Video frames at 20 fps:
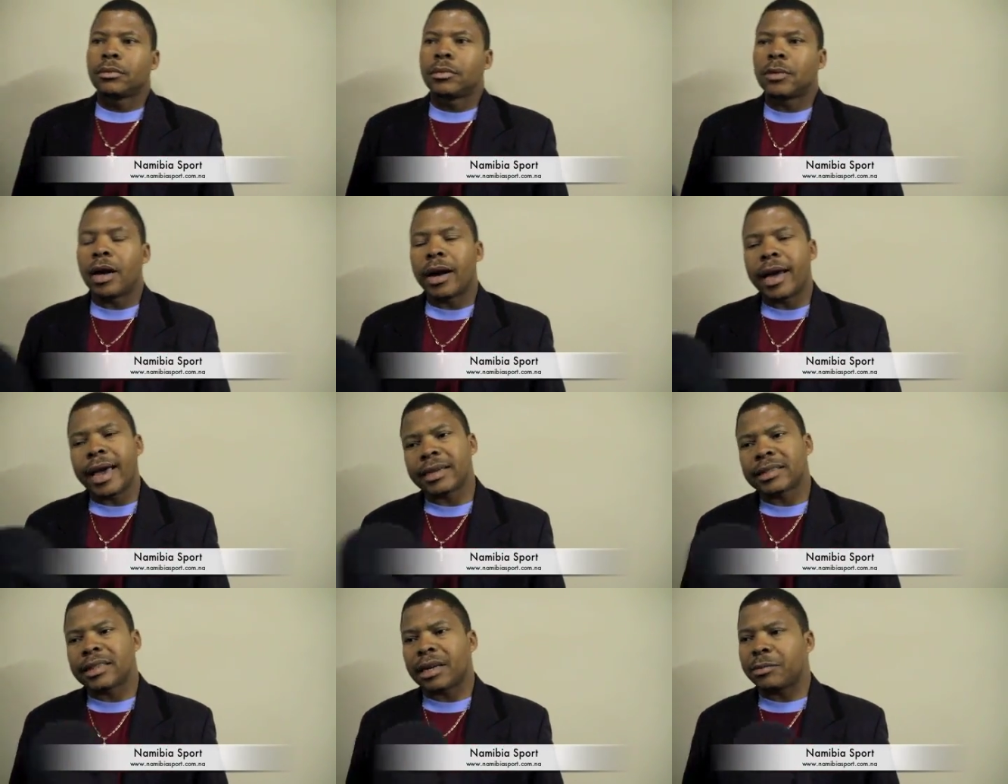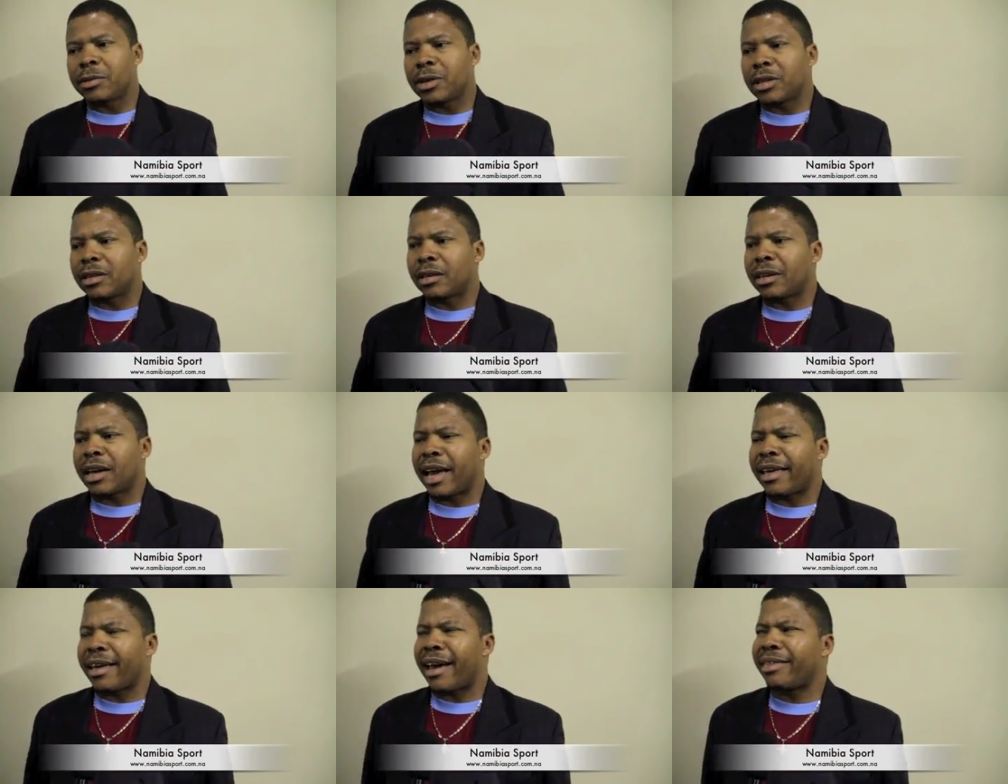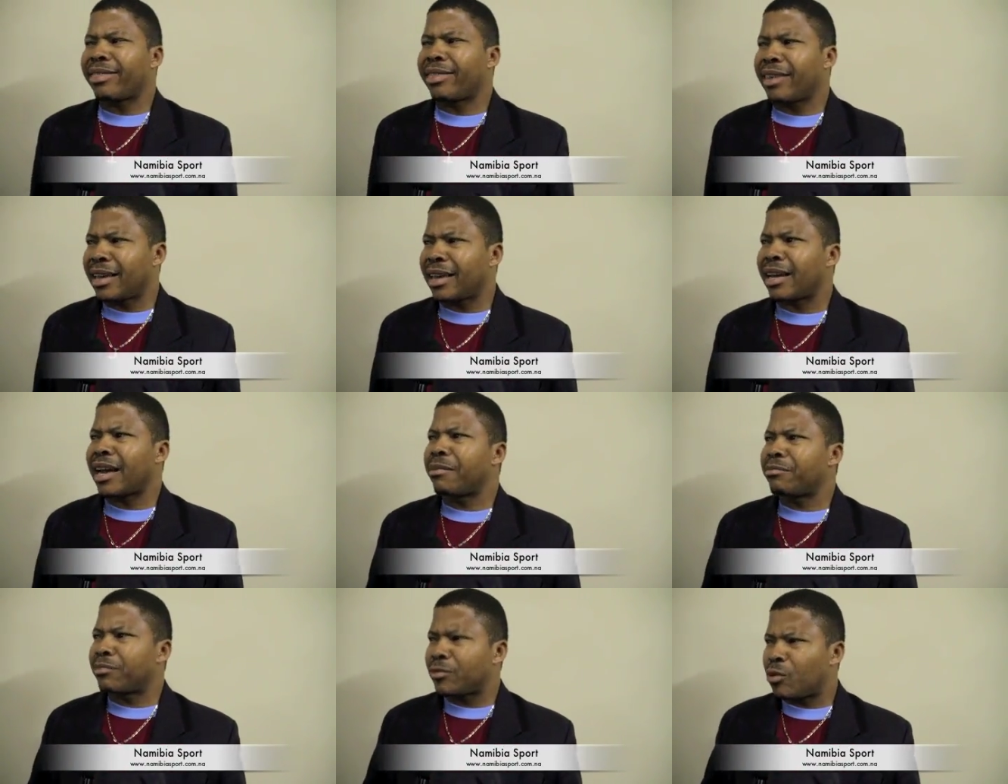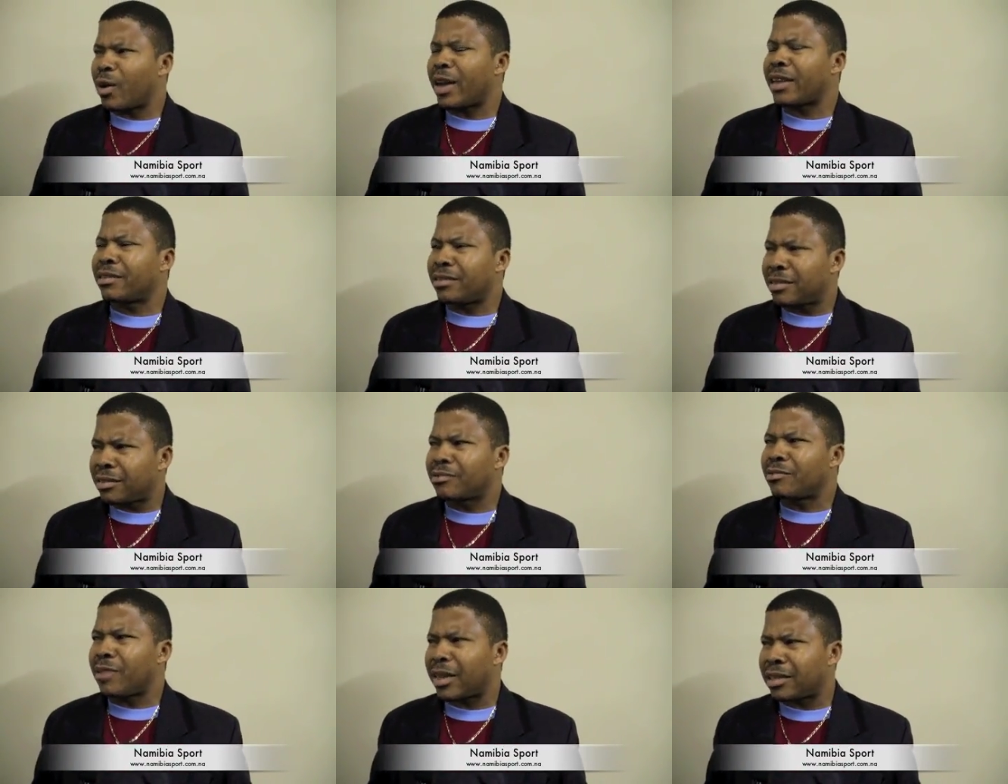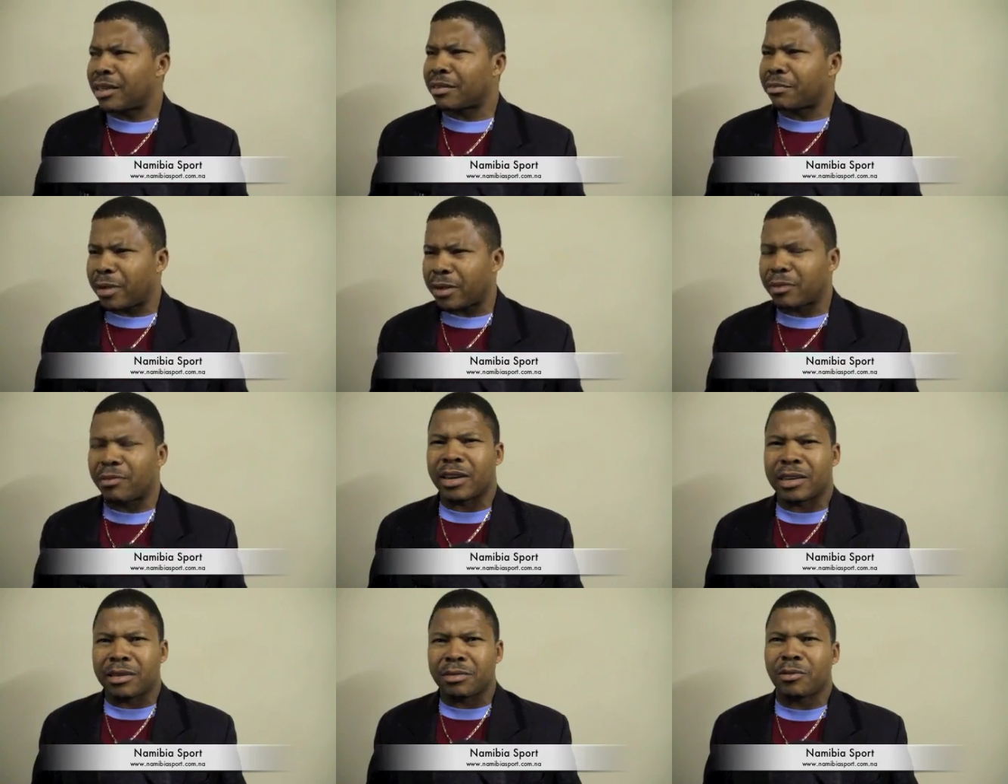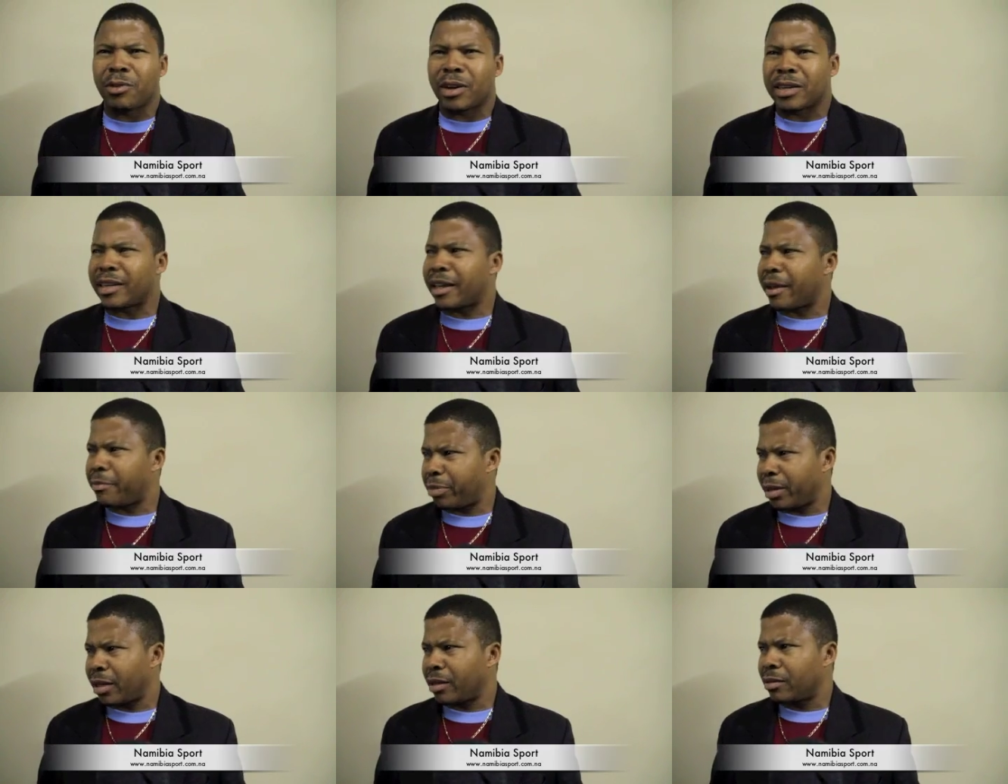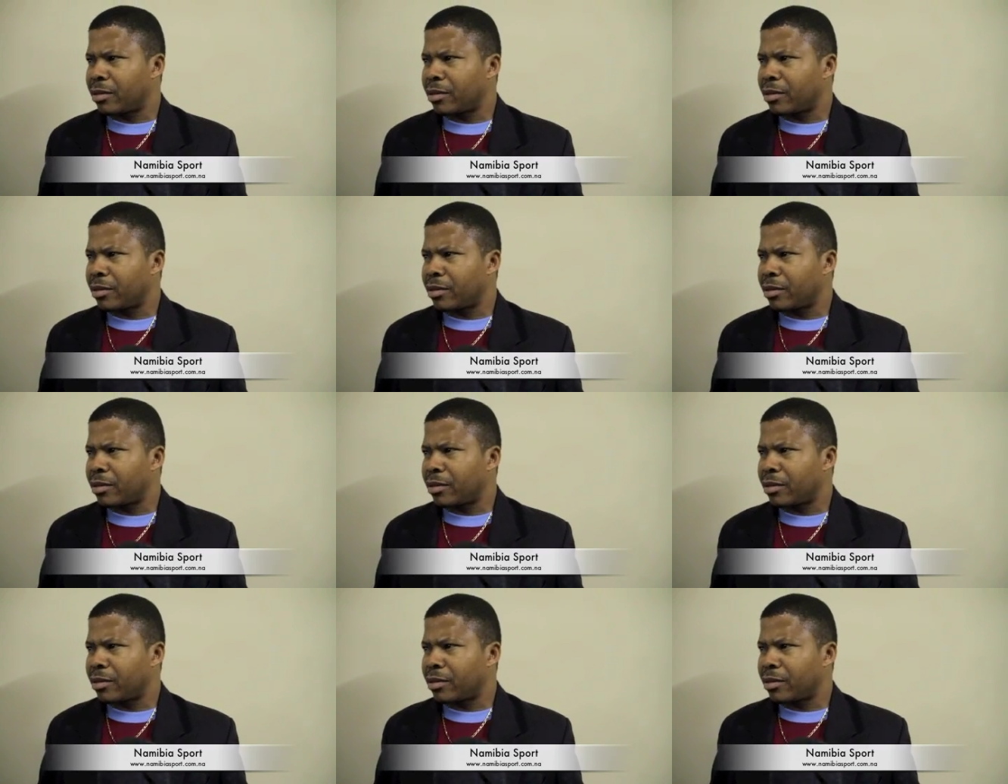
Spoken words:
Now, Hector, I think I'm quite happy.